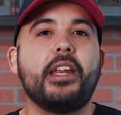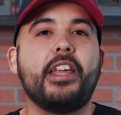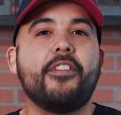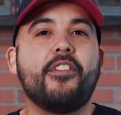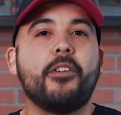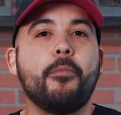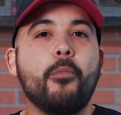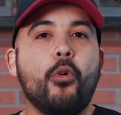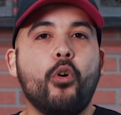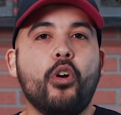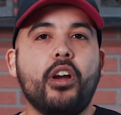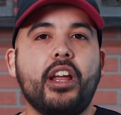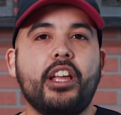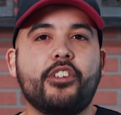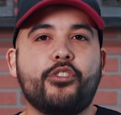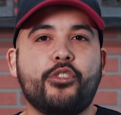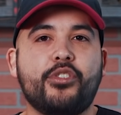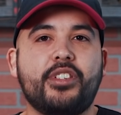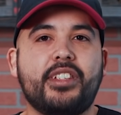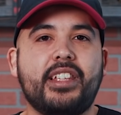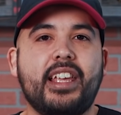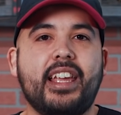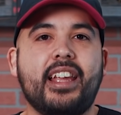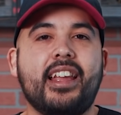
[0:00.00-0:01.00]
but even more
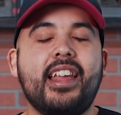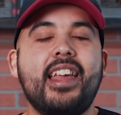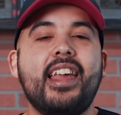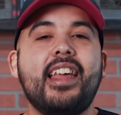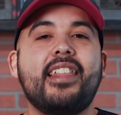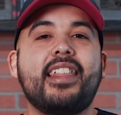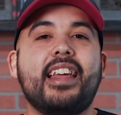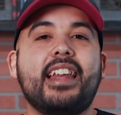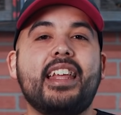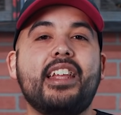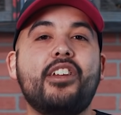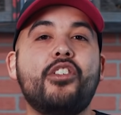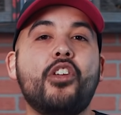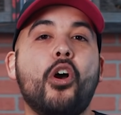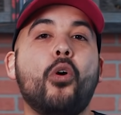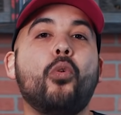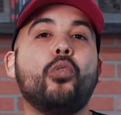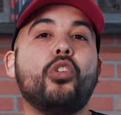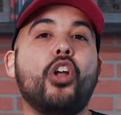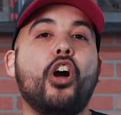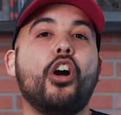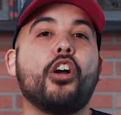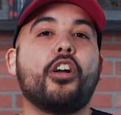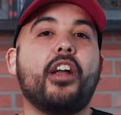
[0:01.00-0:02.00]
interesting that he
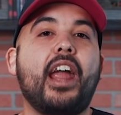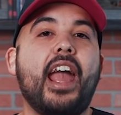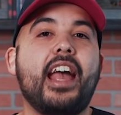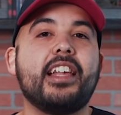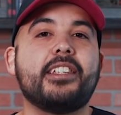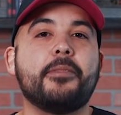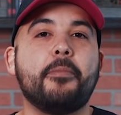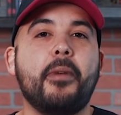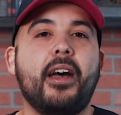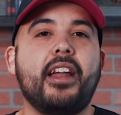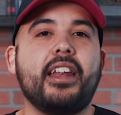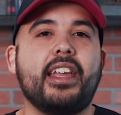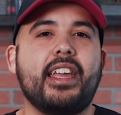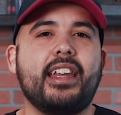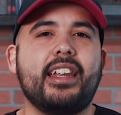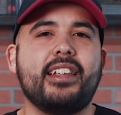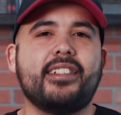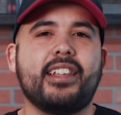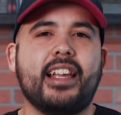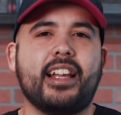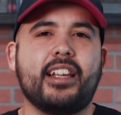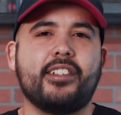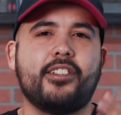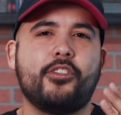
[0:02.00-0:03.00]
no longer has money, and
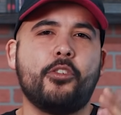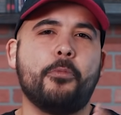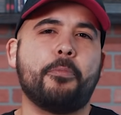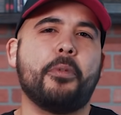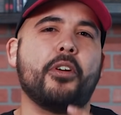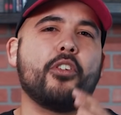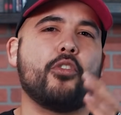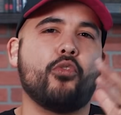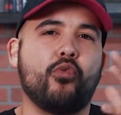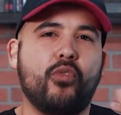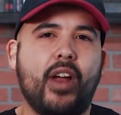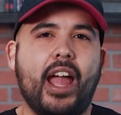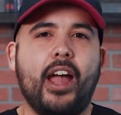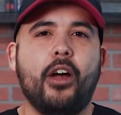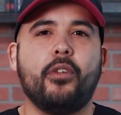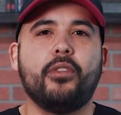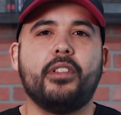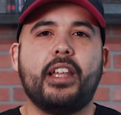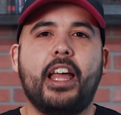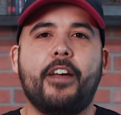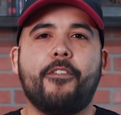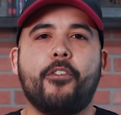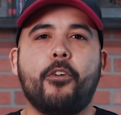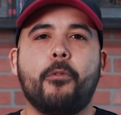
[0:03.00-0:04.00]
he's like a super
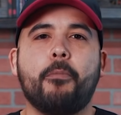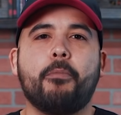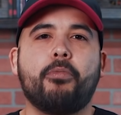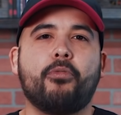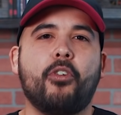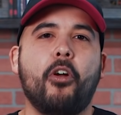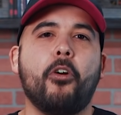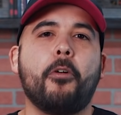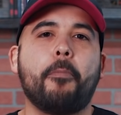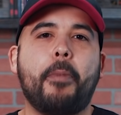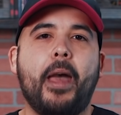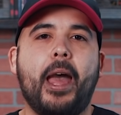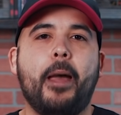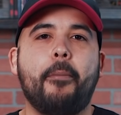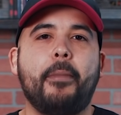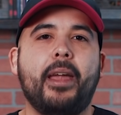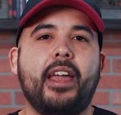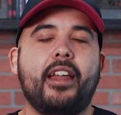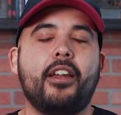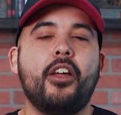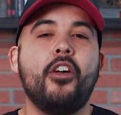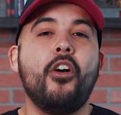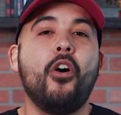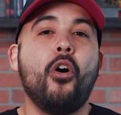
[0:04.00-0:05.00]
ground level broke
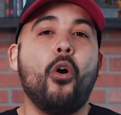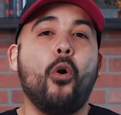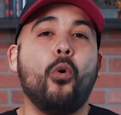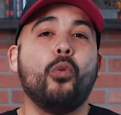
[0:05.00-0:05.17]
Batman,